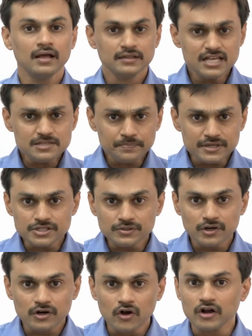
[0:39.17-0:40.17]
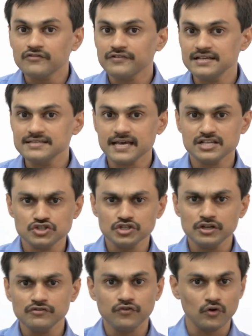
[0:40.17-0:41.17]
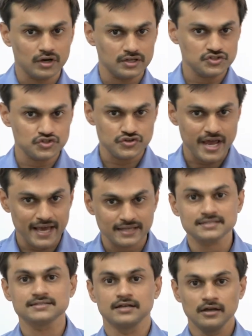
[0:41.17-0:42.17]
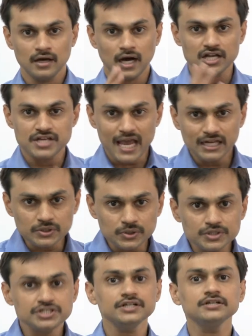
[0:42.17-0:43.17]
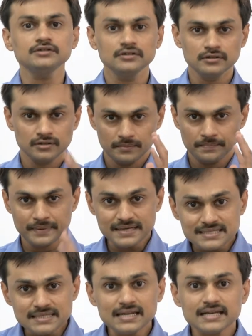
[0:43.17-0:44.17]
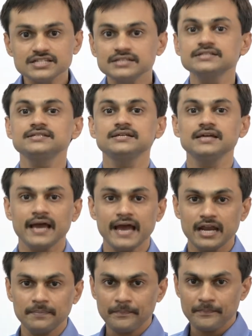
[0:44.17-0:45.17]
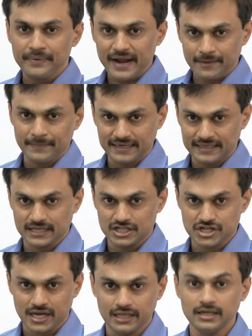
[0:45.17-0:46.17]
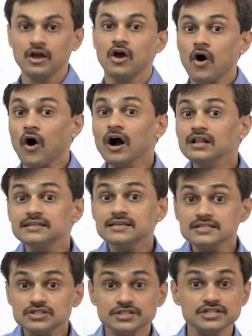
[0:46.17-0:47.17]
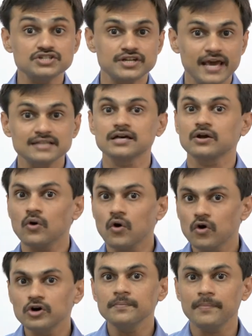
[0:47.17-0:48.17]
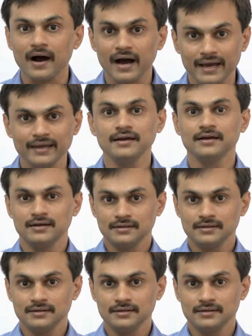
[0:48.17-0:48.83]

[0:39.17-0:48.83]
This particular conference has three focus tracks: agile coaching, personal agility, and pragmatic agile. All these three tracks are owned by